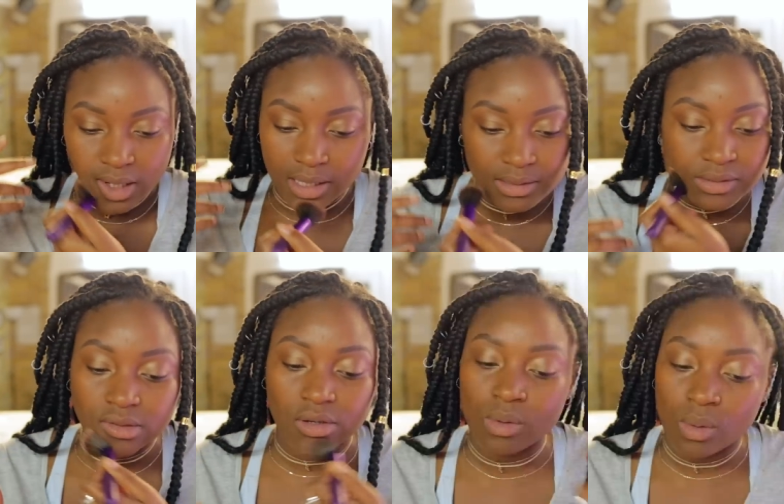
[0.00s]
I
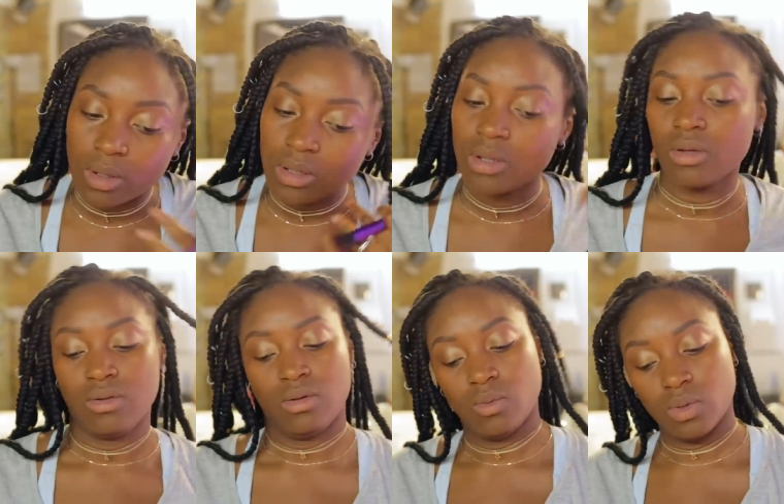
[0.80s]
so
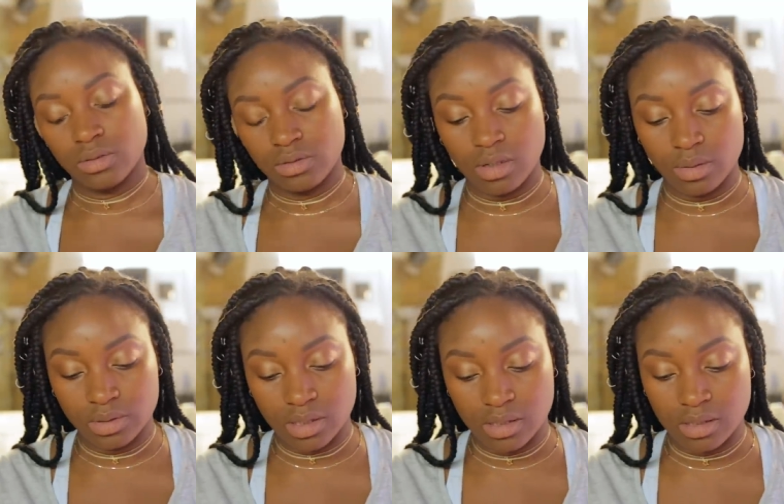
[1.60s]
want to go
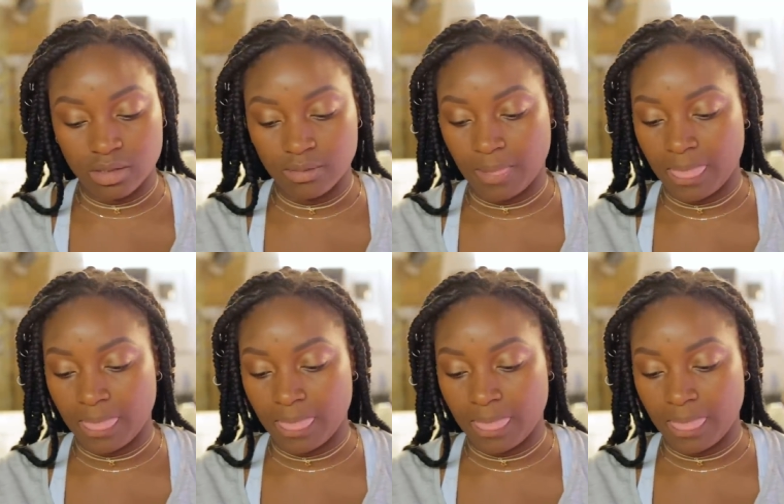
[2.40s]
to Ghana.